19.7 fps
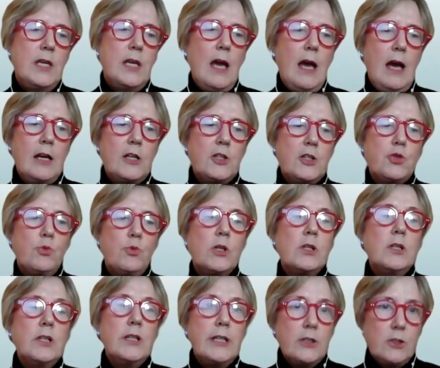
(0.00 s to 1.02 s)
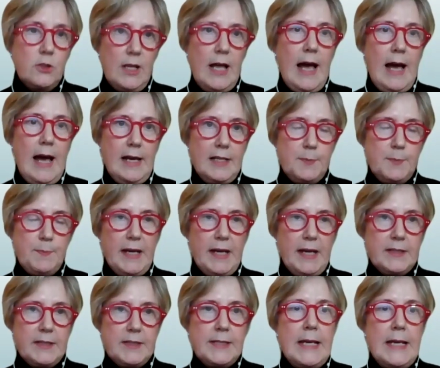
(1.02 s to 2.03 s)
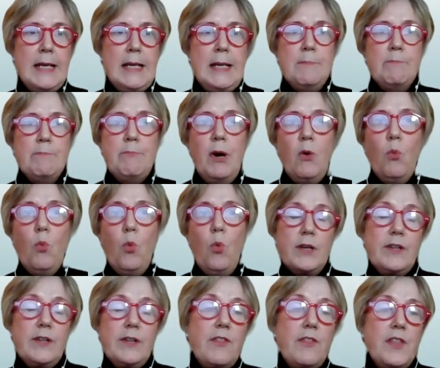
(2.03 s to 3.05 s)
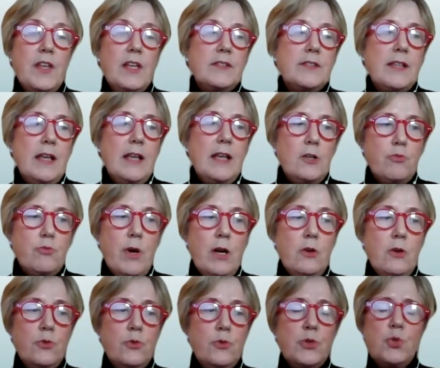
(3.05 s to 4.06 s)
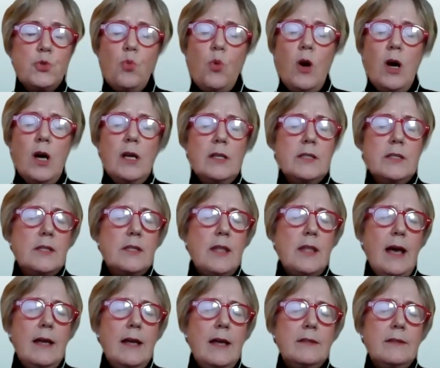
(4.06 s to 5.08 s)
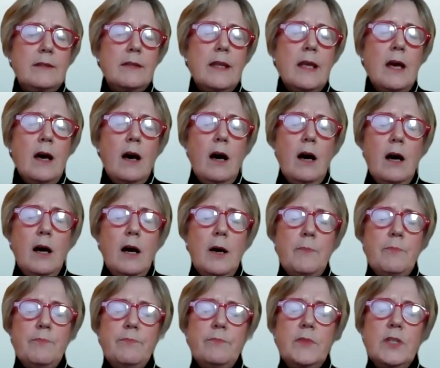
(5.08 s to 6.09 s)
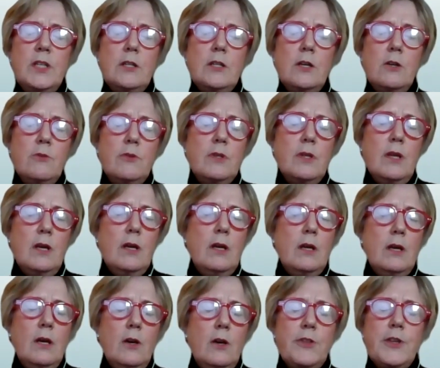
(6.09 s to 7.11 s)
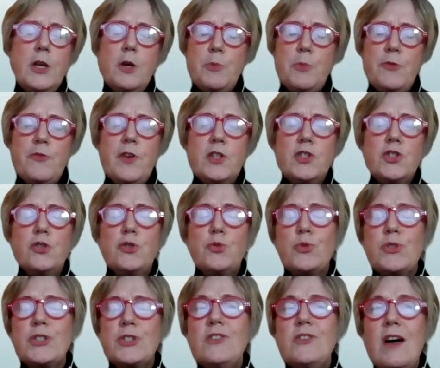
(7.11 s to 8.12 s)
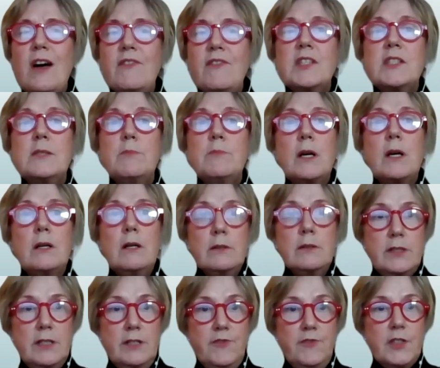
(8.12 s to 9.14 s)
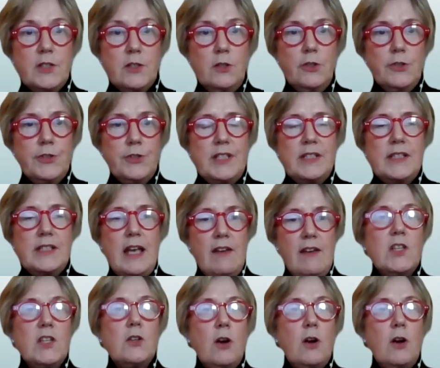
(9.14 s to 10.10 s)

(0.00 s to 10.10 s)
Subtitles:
actual clinical aspects. But one of the things that arose was that healthcare professionals were still having some difficulties having